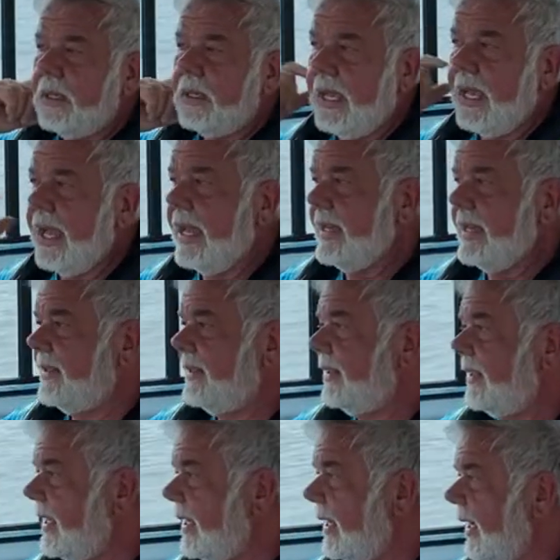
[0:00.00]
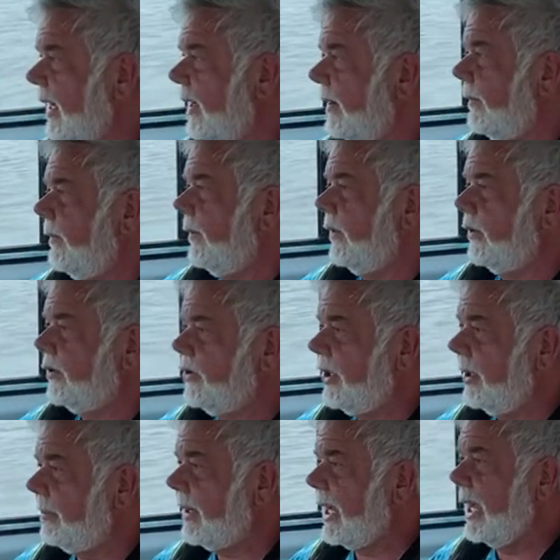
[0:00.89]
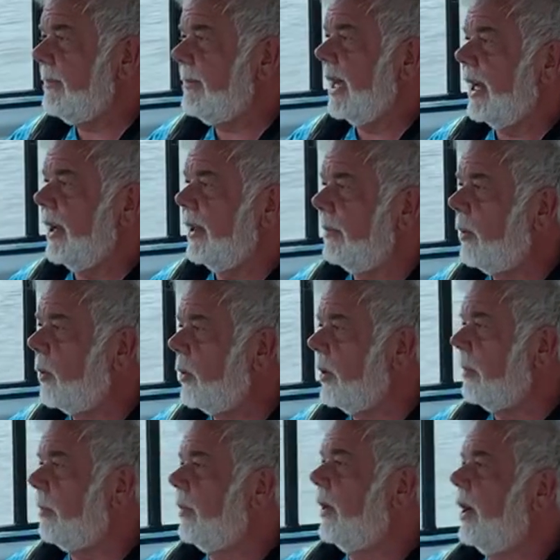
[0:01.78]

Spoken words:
as the ship came out of the Port of